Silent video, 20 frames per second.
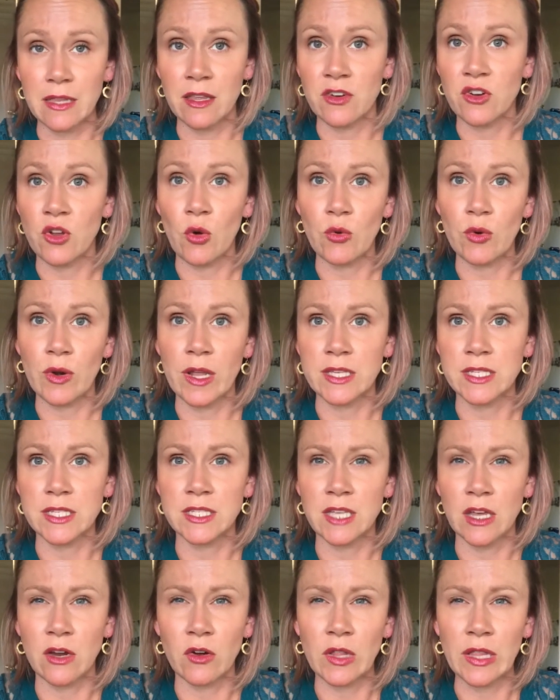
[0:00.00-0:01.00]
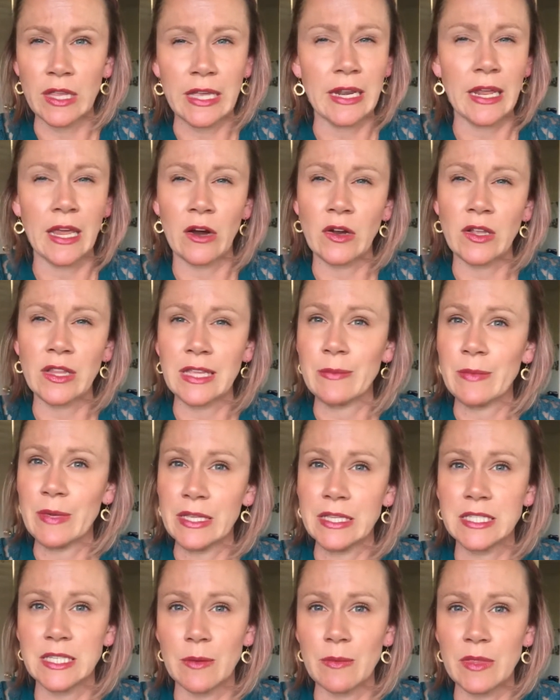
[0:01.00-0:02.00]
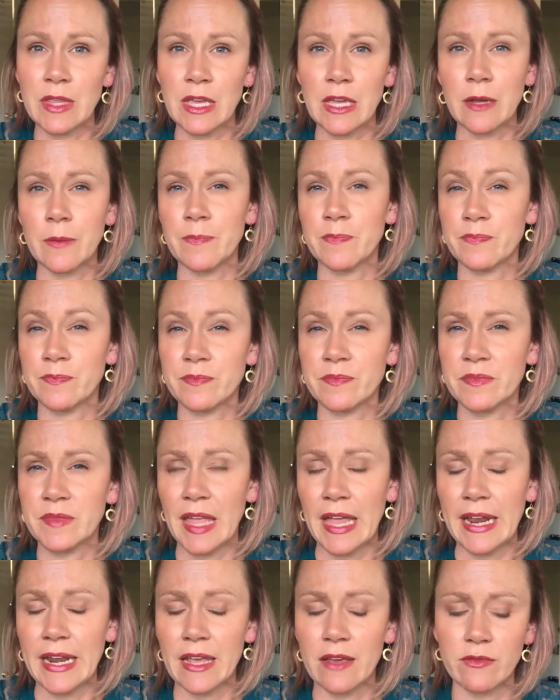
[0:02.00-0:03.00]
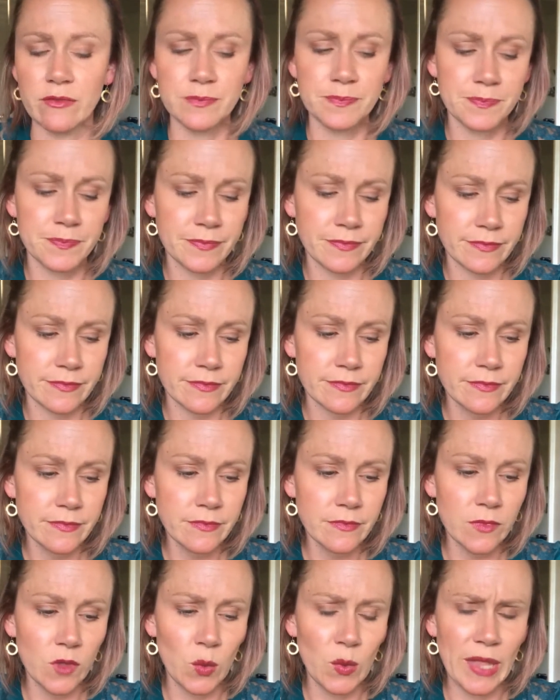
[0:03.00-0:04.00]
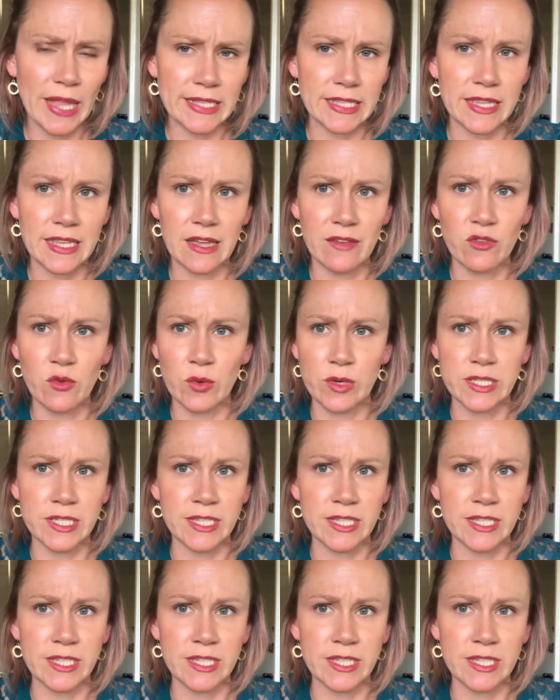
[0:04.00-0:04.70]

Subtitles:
They don't necessarily inherently mean something negative. I like to think of the word